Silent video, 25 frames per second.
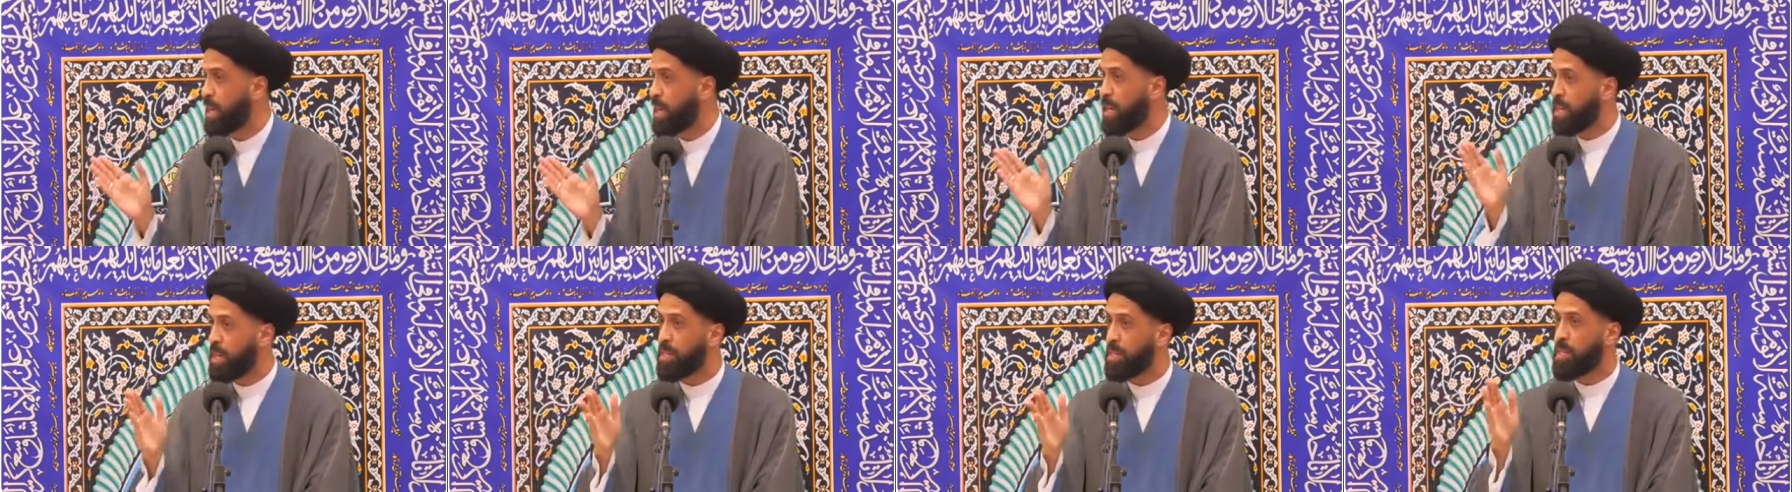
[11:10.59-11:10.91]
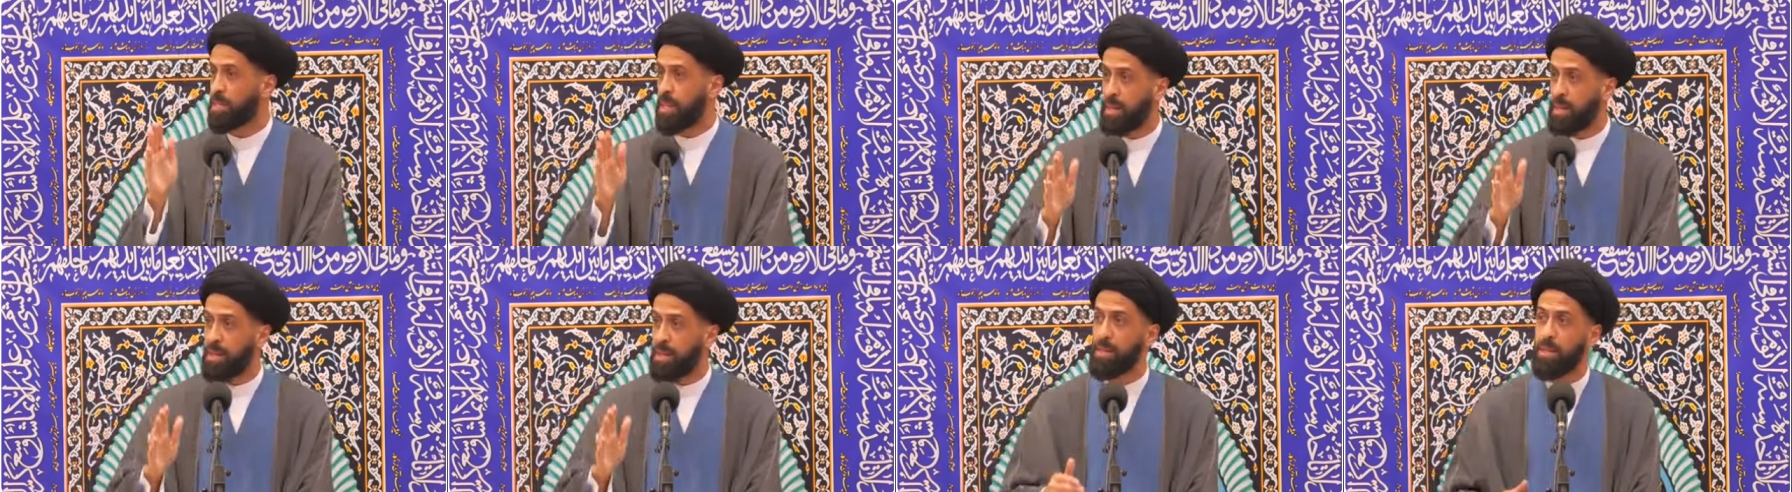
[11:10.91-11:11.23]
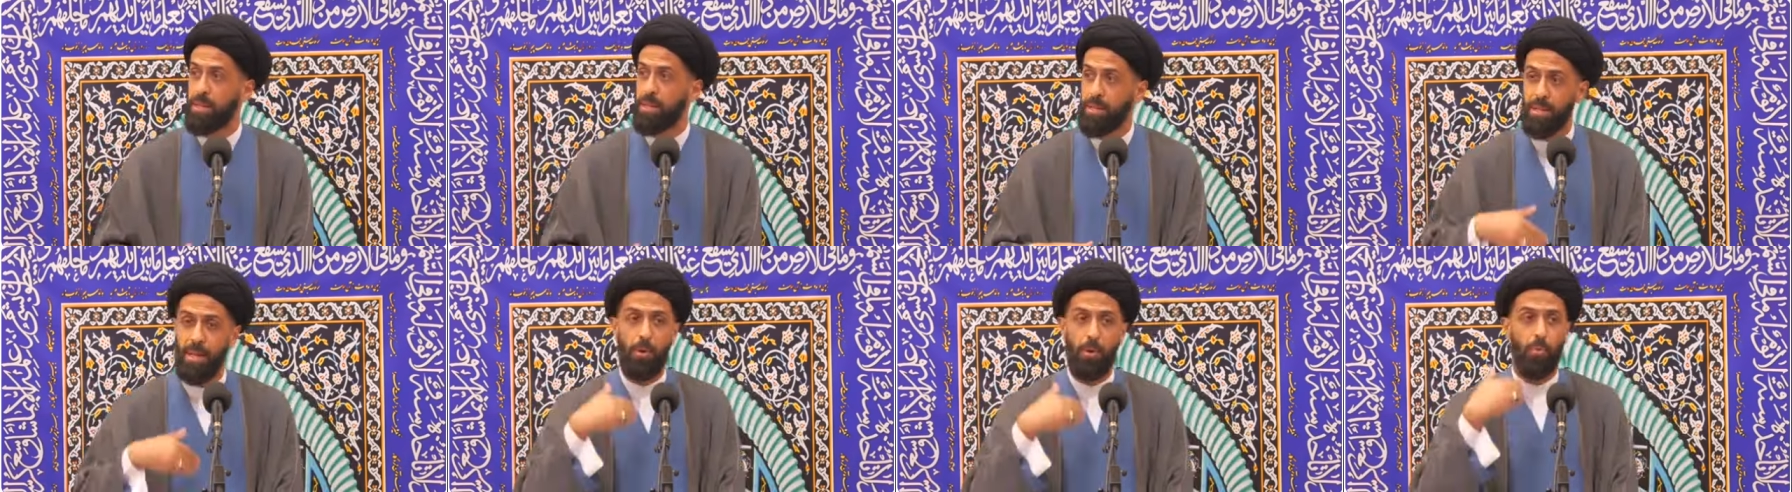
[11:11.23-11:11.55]
yet he's
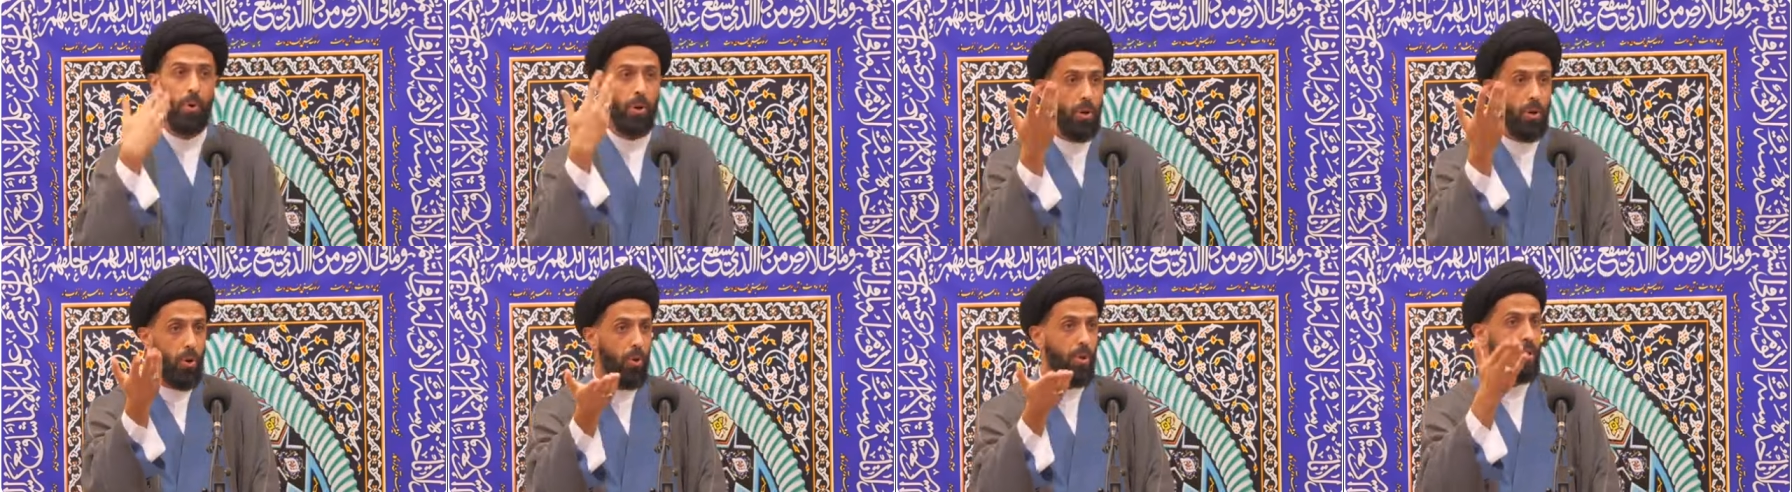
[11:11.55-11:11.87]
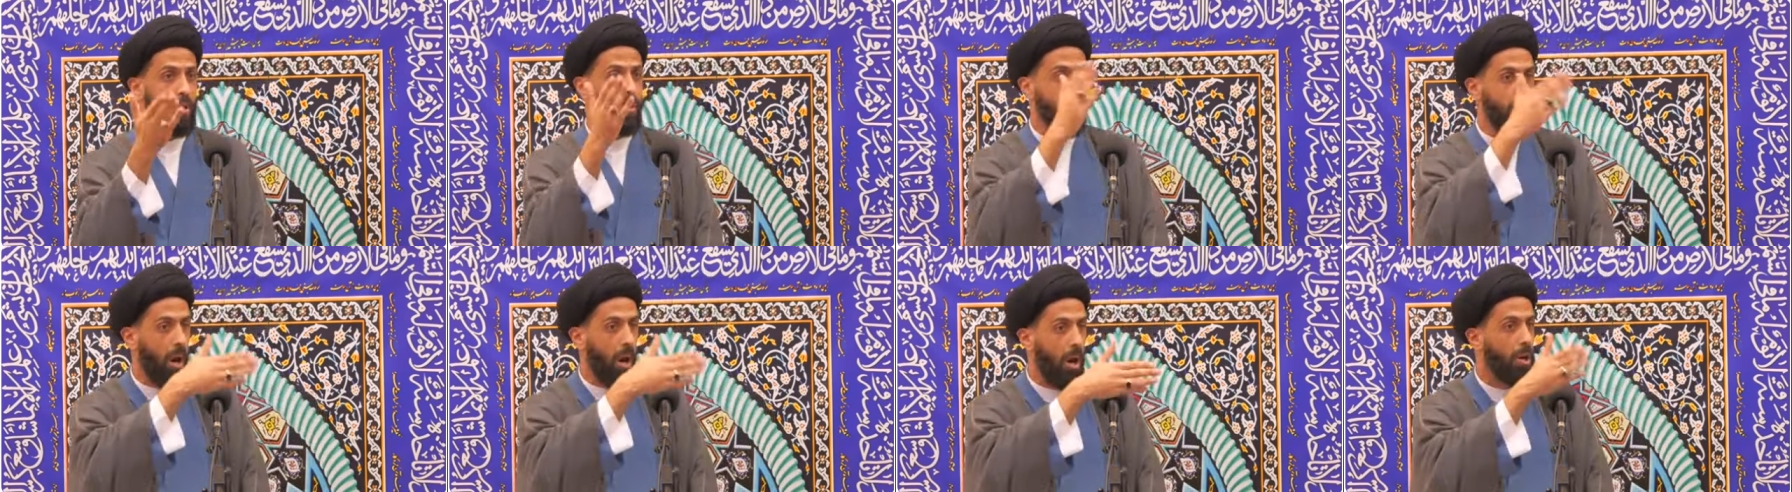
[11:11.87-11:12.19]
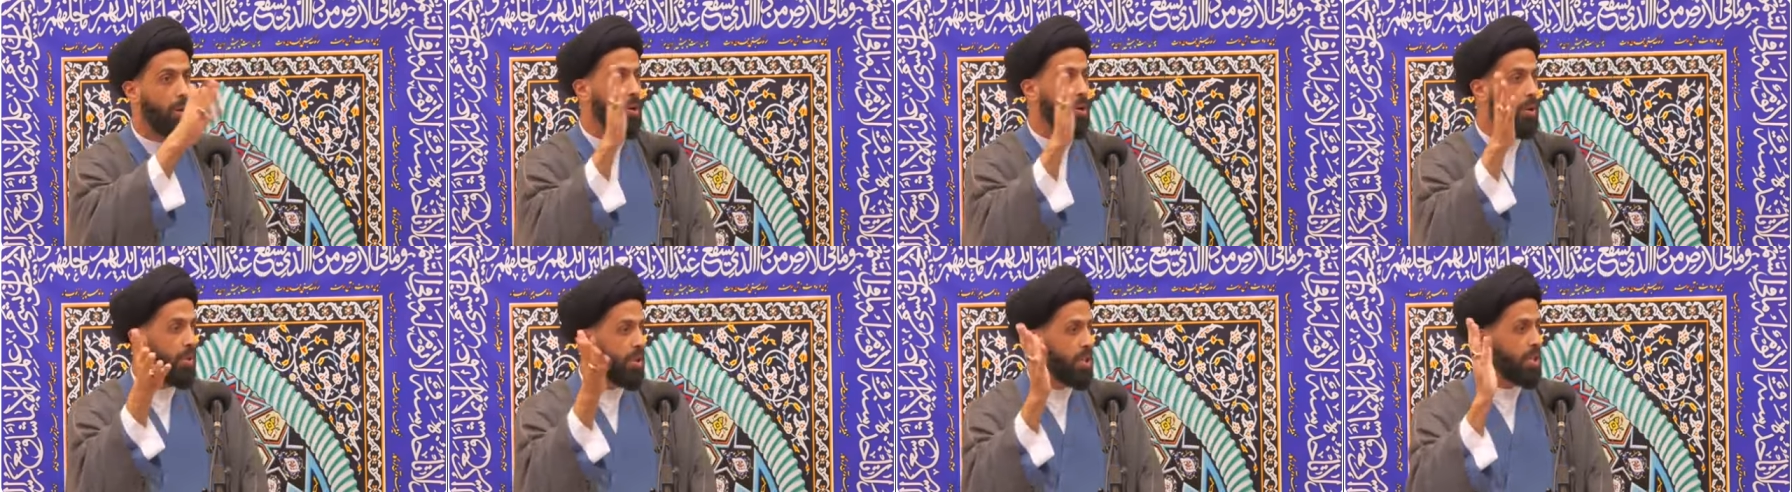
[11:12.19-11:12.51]
telling us that we're going to
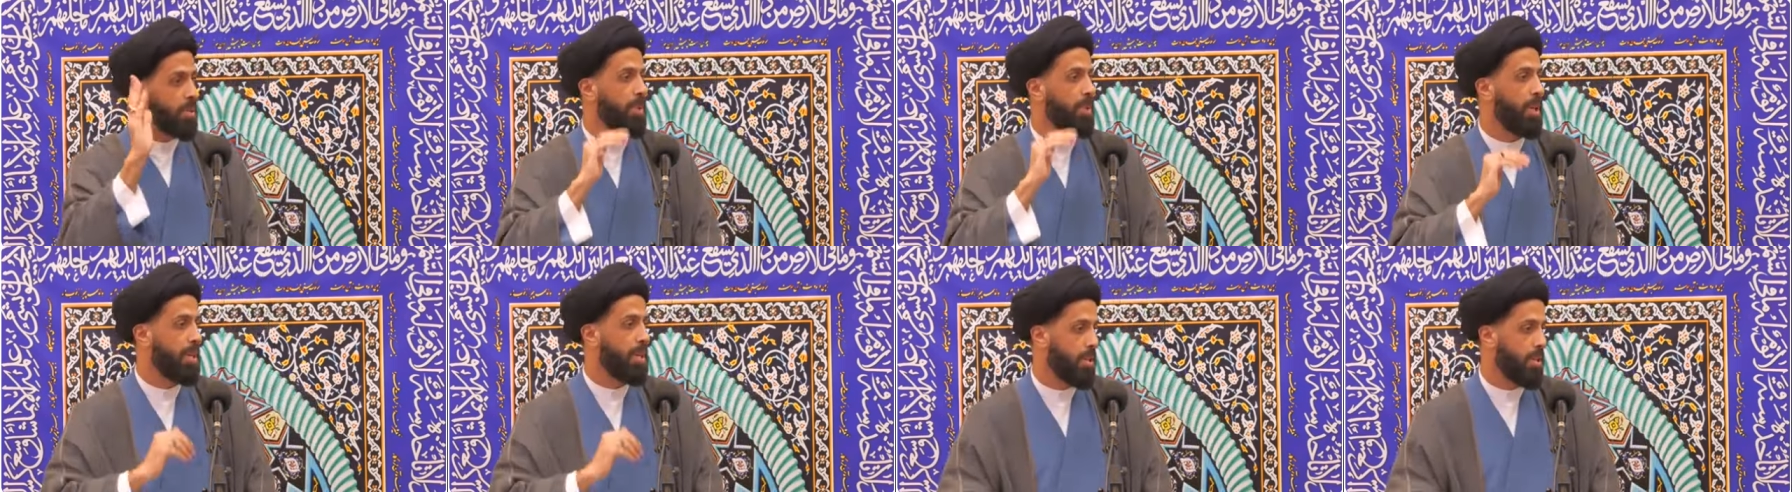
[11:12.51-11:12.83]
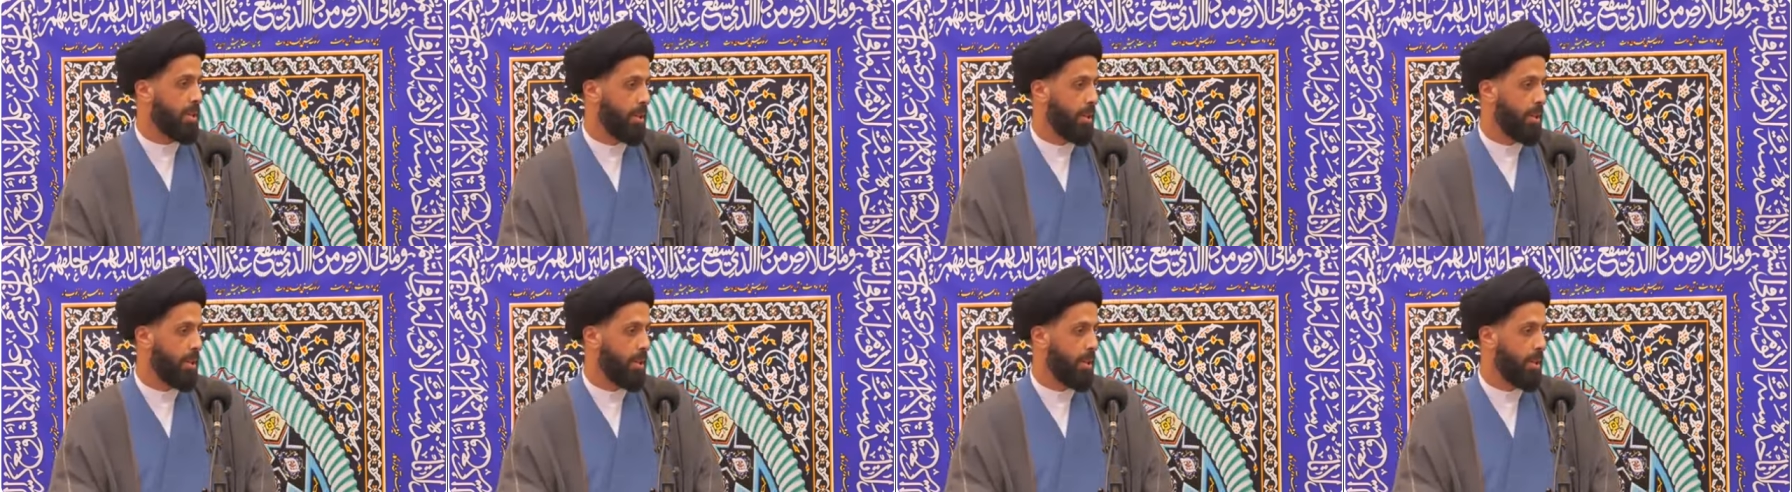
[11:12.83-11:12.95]
conquer this place